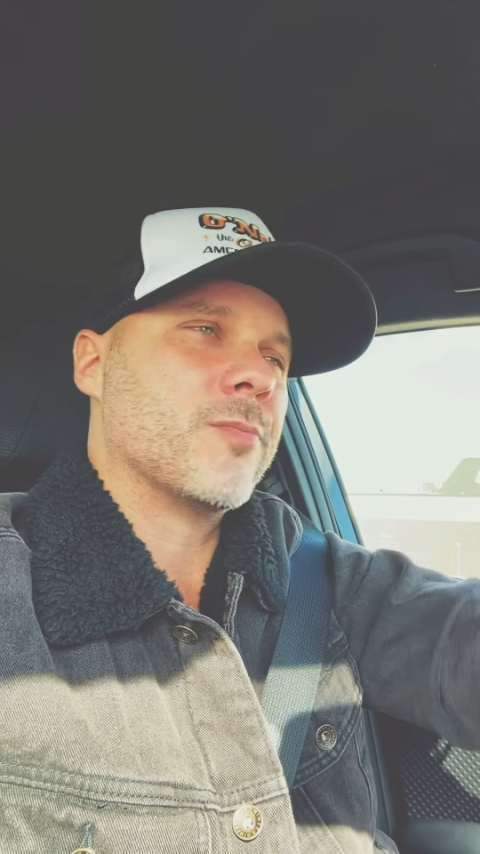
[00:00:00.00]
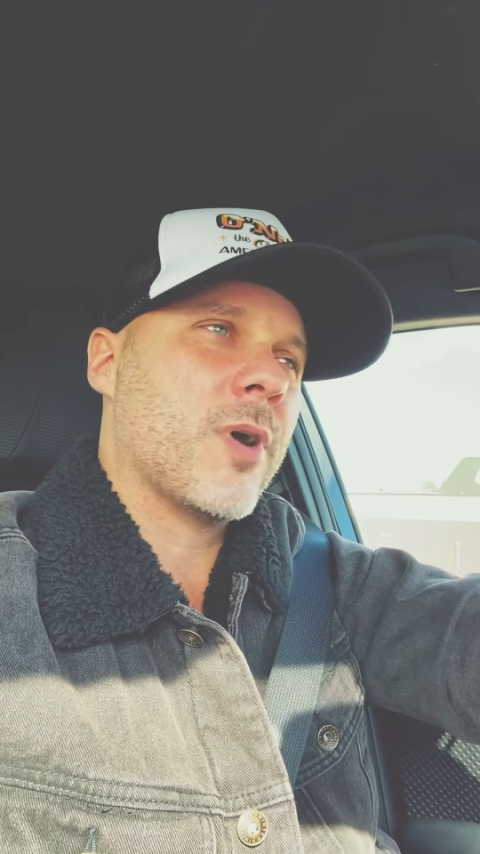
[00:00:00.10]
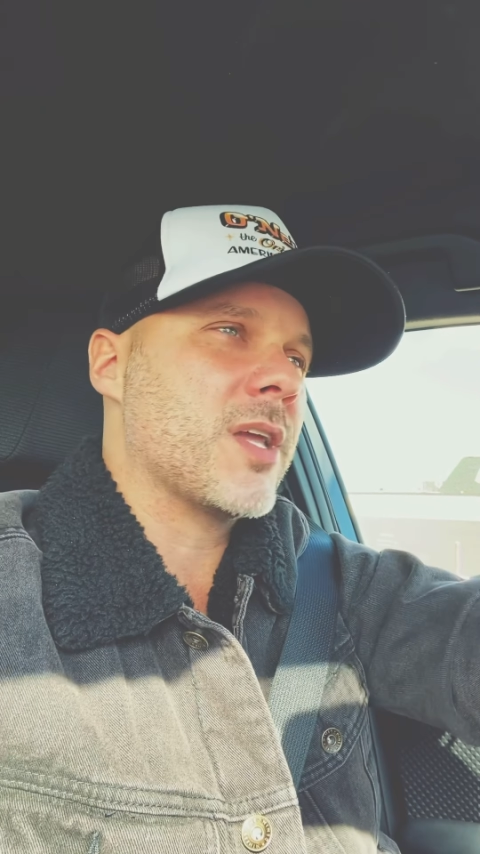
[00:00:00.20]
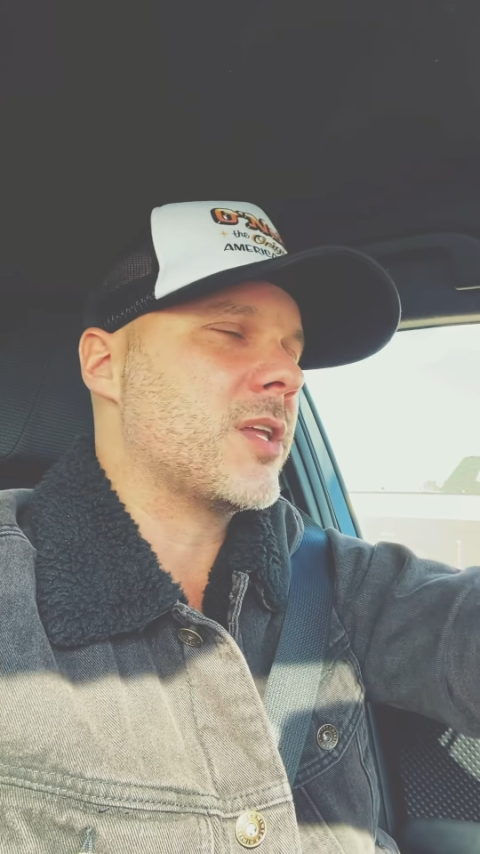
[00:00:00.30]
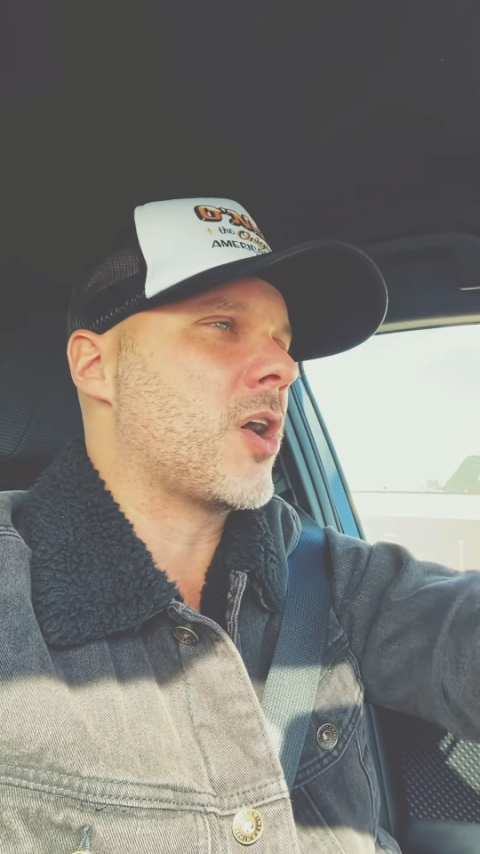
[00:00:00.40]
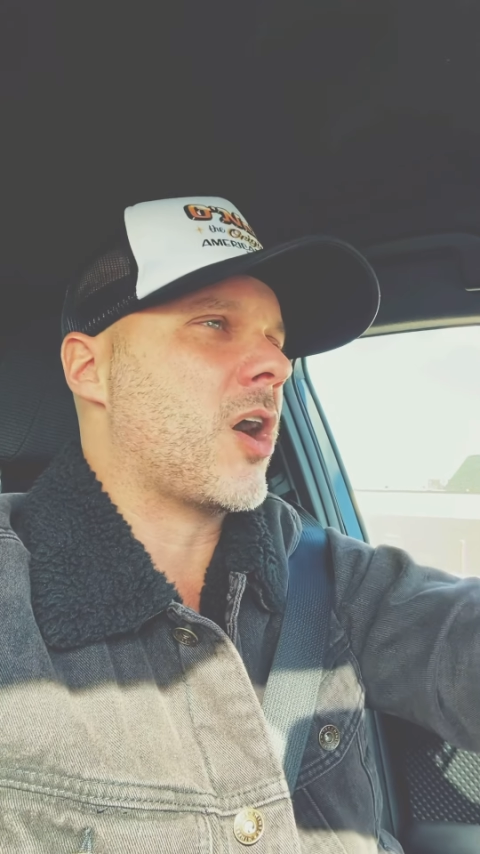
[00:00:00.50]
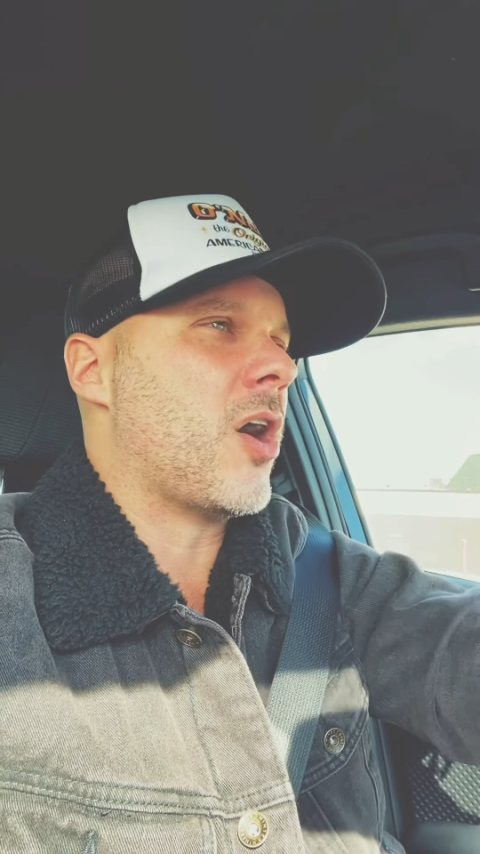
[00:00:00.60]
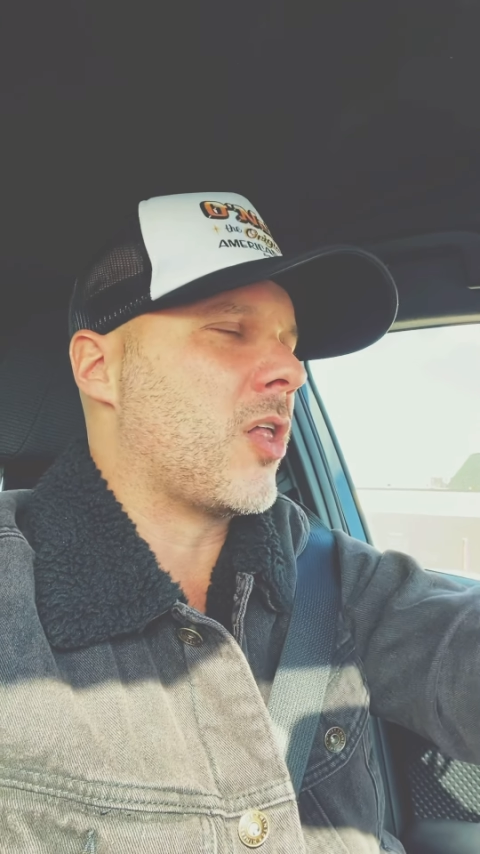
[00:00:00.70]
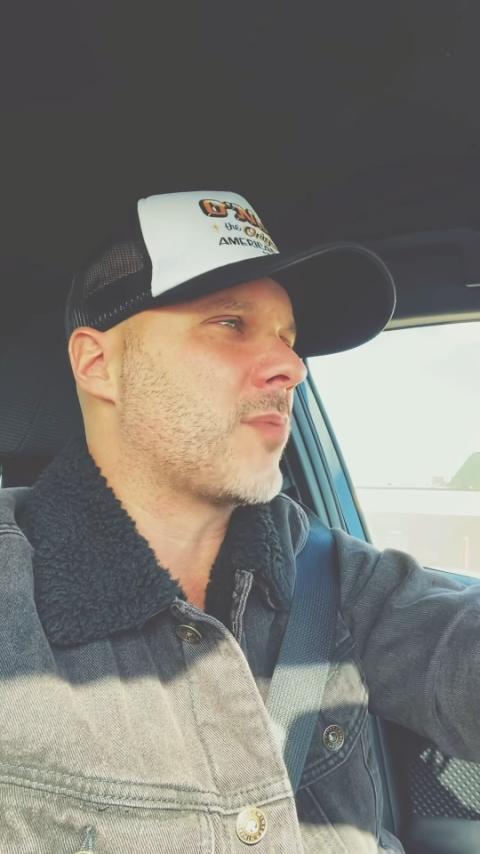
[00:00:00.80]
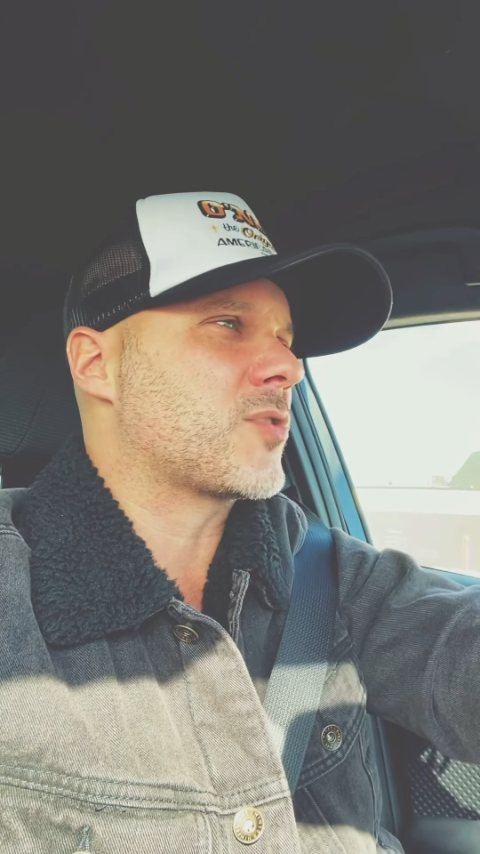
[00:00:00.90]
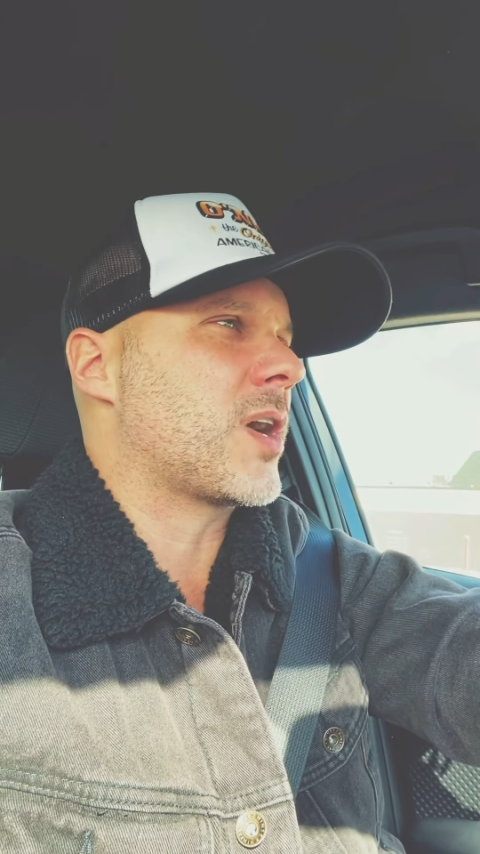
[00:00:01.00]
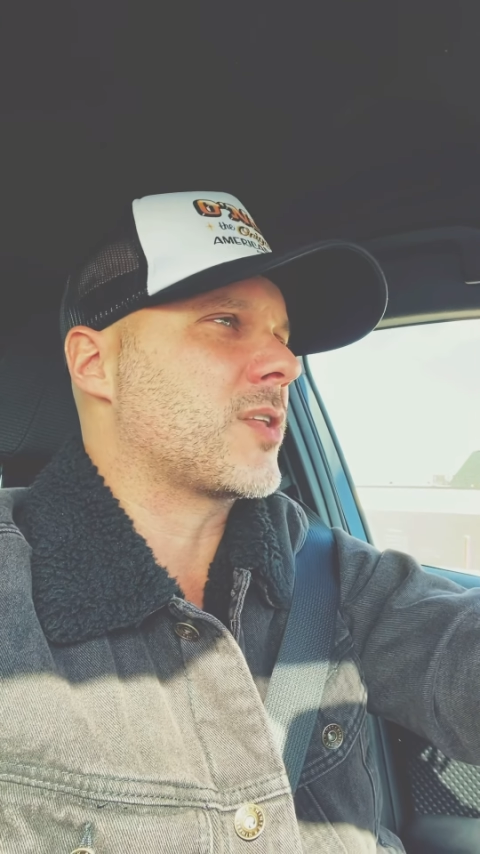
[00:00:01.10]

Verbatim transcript: Well, you know, all I'm trying to